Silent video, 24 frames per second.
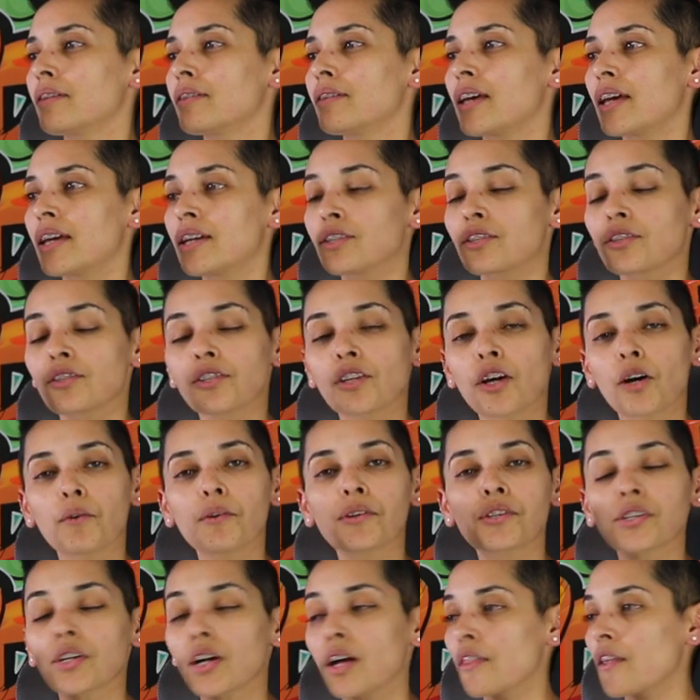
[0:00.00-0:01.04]
getting to know
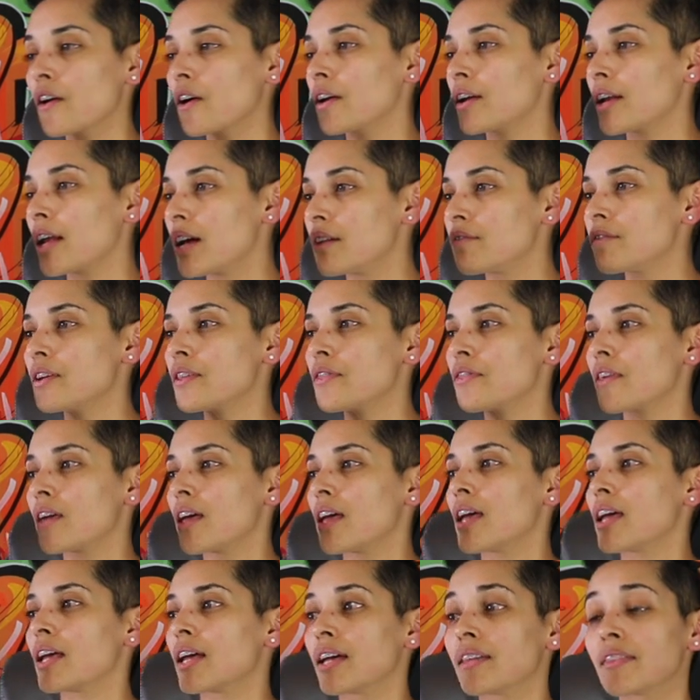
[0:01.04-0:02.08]
each other and
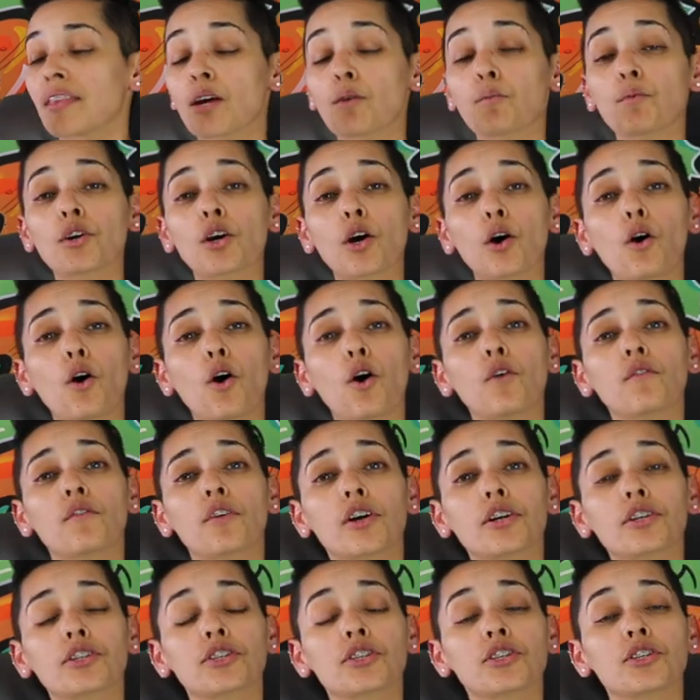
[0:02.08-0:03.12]
everything. And then we go
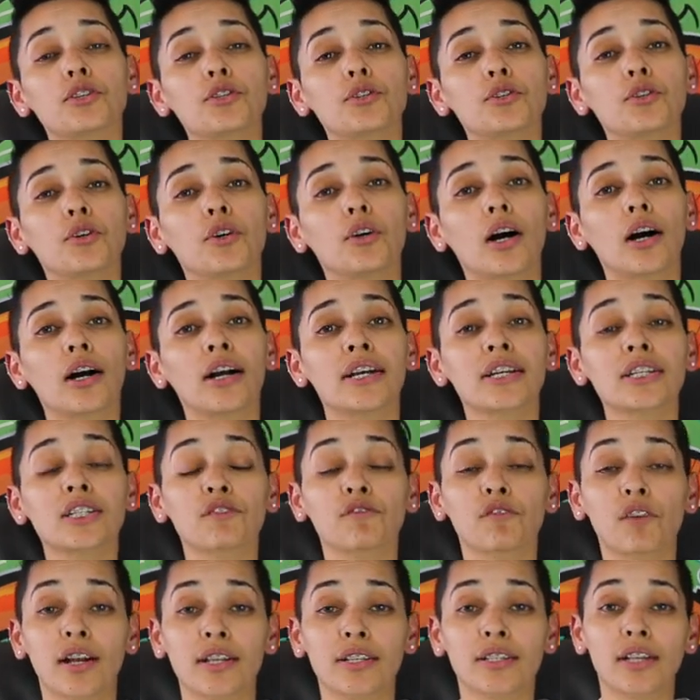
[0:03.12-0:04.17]
over to his
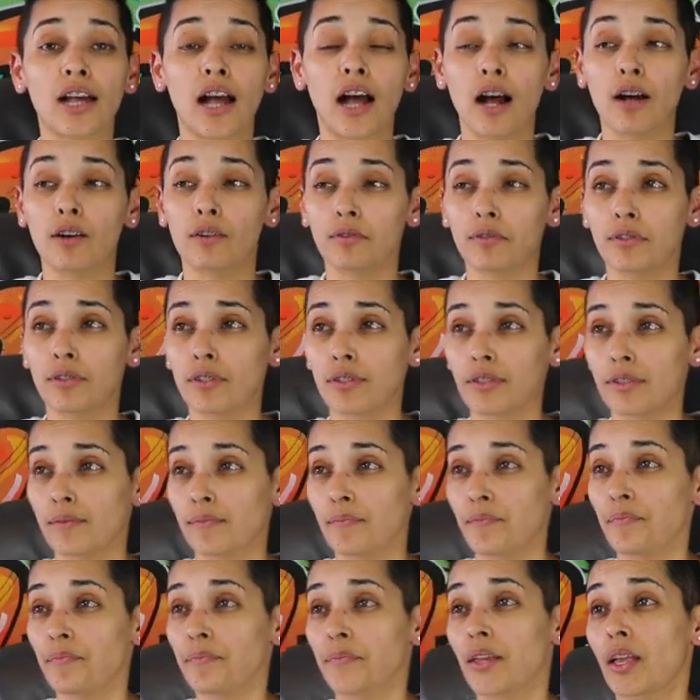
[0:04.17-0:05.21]
friend's
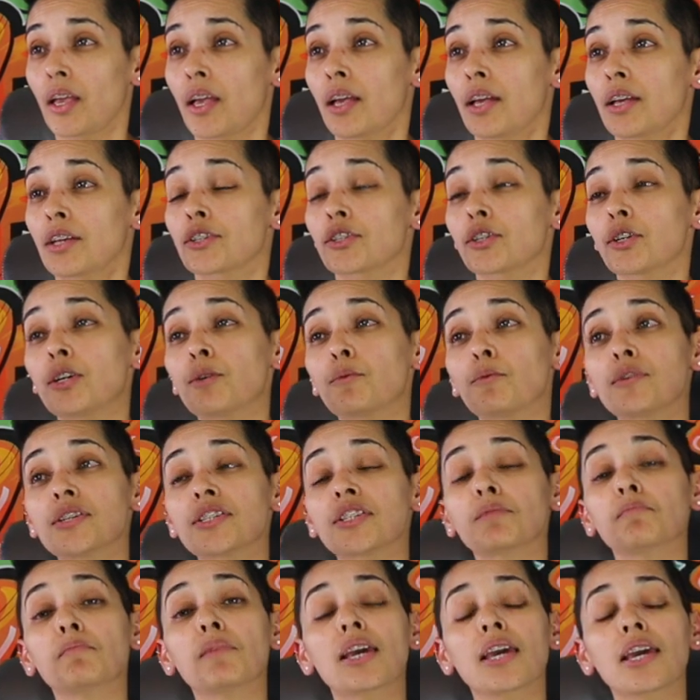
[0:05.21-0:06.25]
house. So it
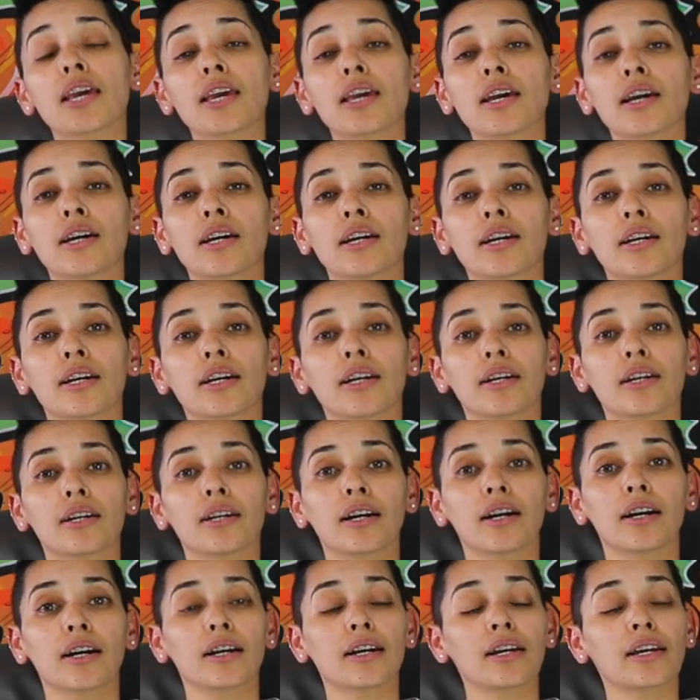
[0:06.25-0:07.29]
was me,
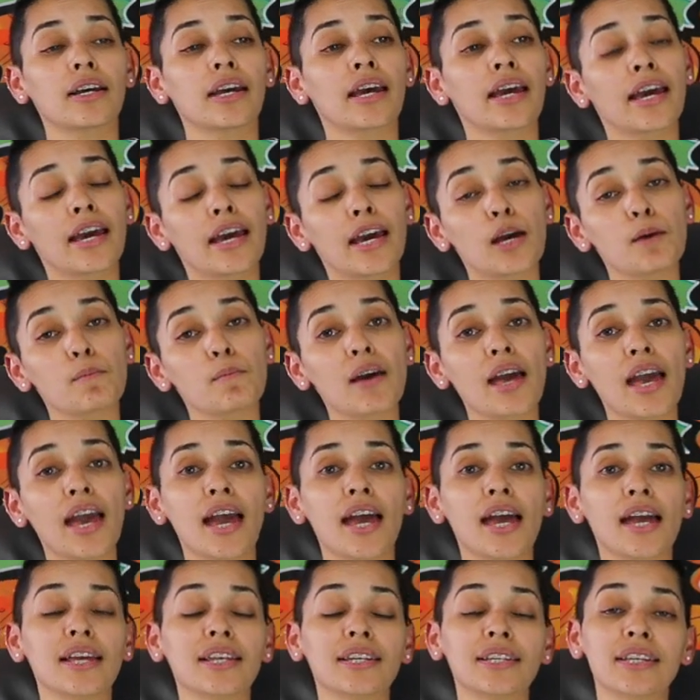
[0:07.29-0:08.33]
him,
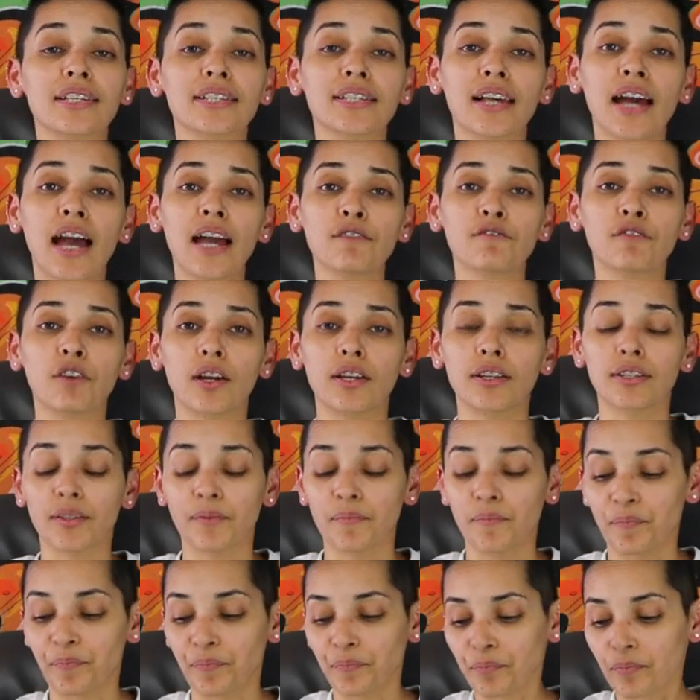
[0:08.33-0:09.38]
and his guy friend.
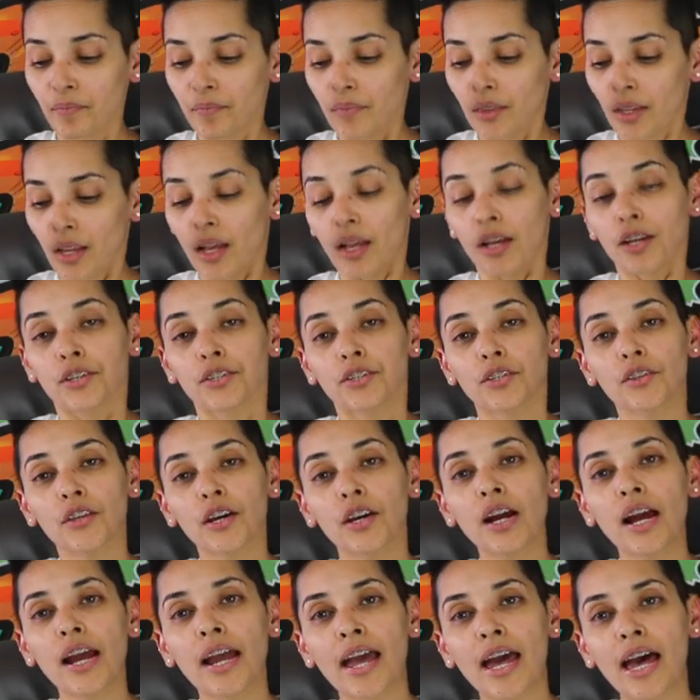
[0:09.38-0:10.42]
So
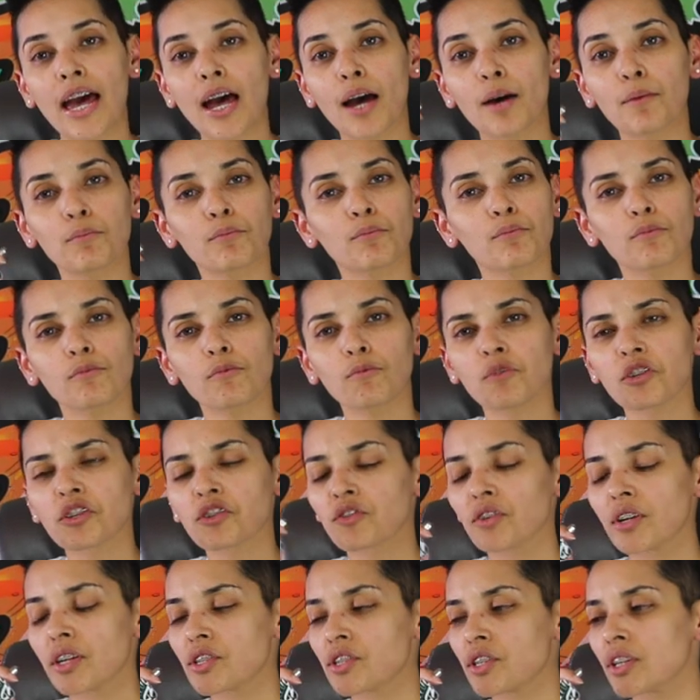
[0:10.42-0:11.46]
there I am, we're
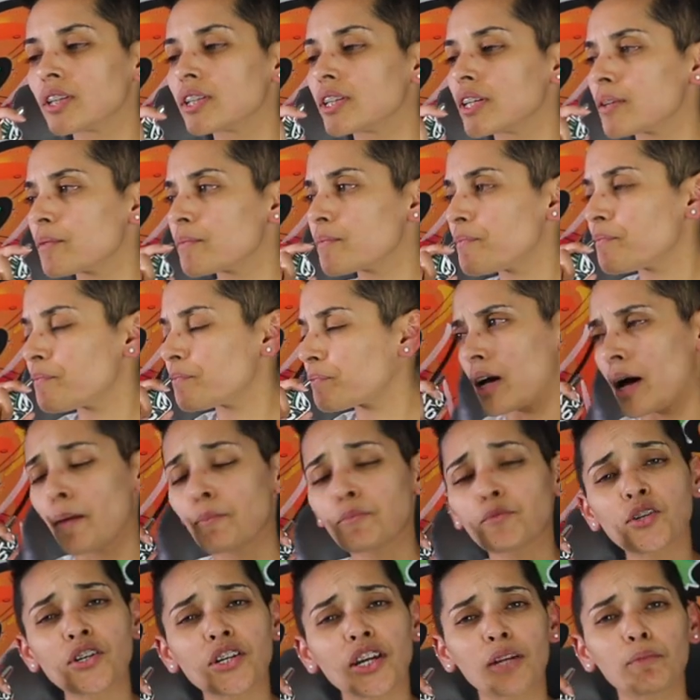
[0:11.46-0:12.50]
straight chilling.
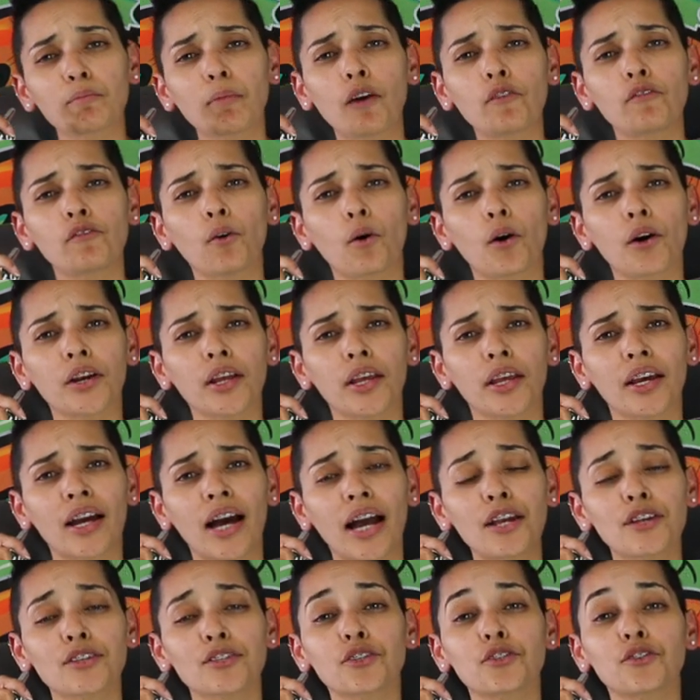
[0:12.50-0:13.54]
I'm drinking my 40,
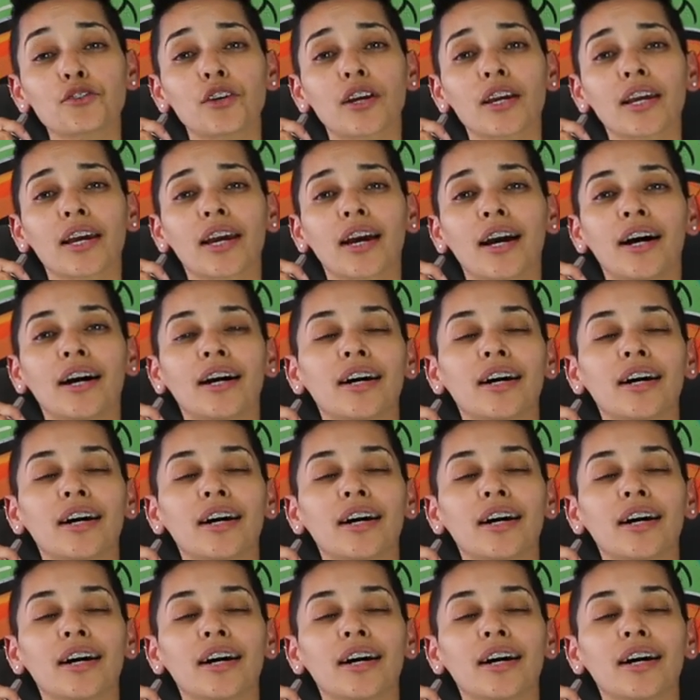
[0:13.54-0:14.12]
I used to drink